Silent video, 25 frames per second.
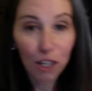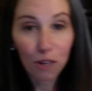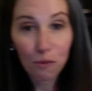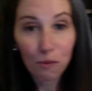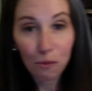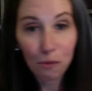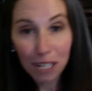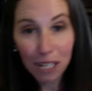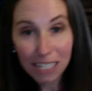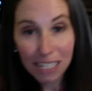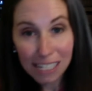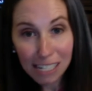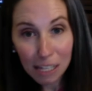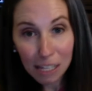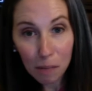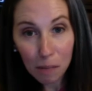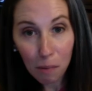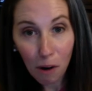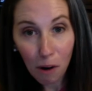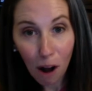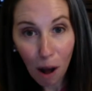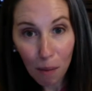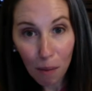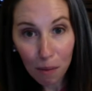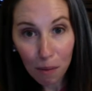You redid the
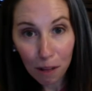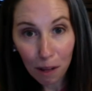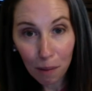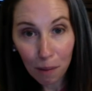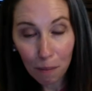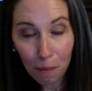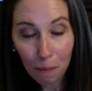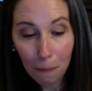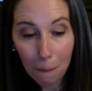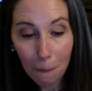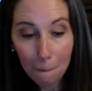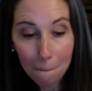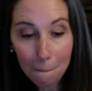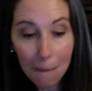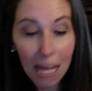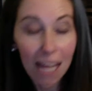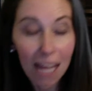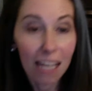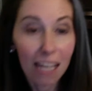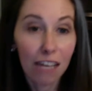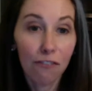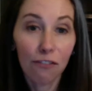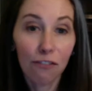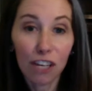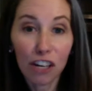problem,
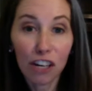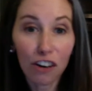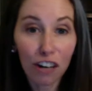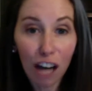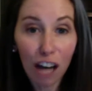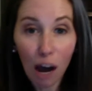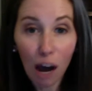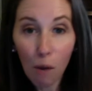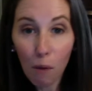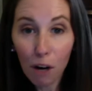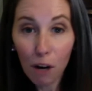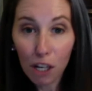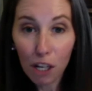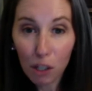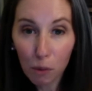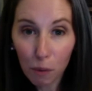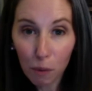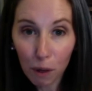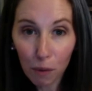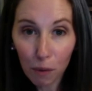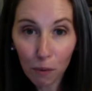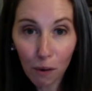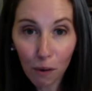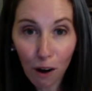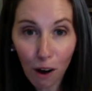figured out where you
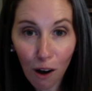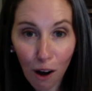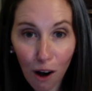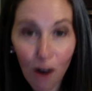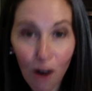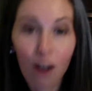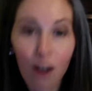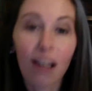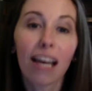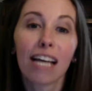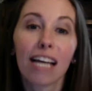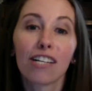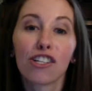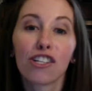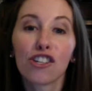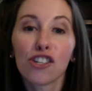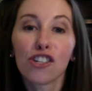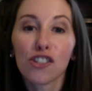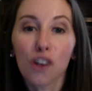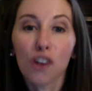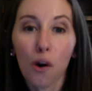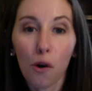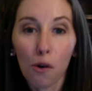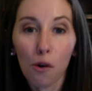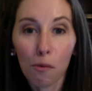went wrong, and
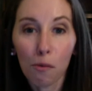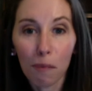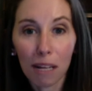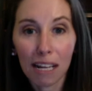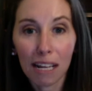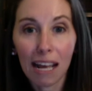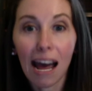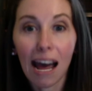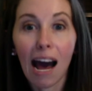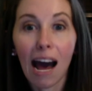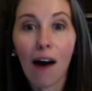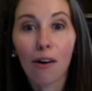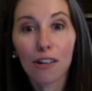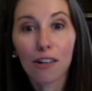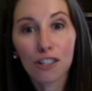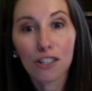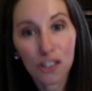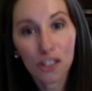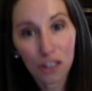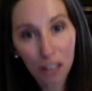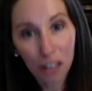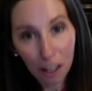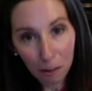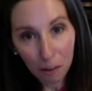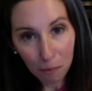showed me how it
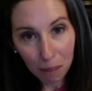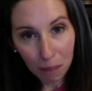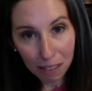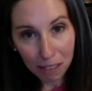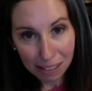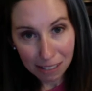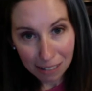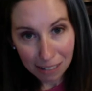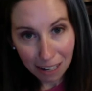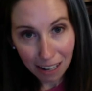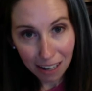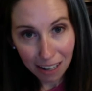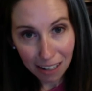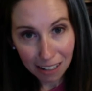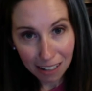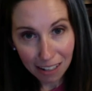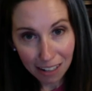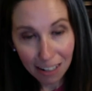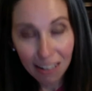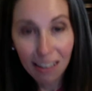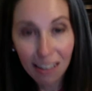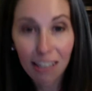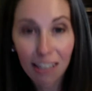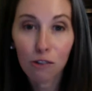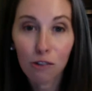should have been done,
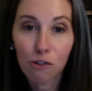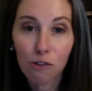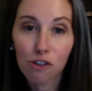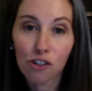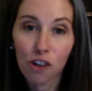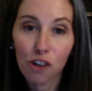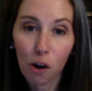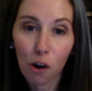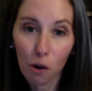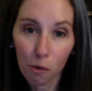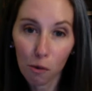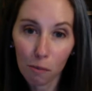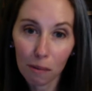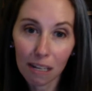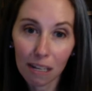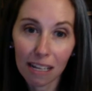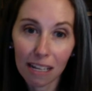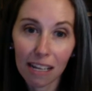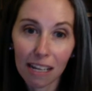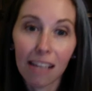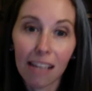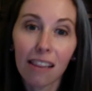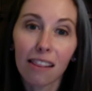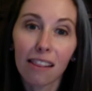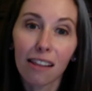that you showed
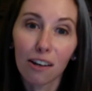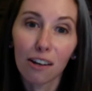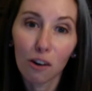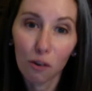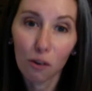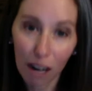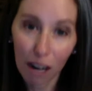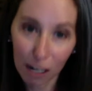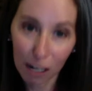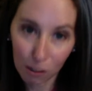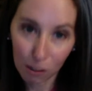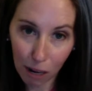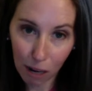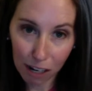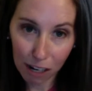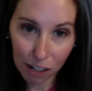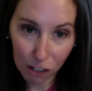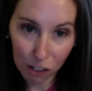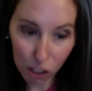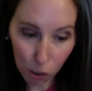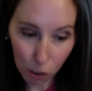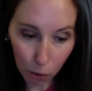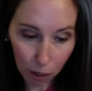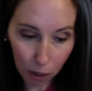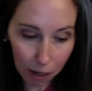me the correct way to
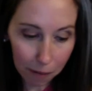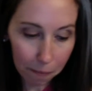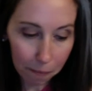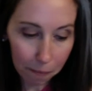do it.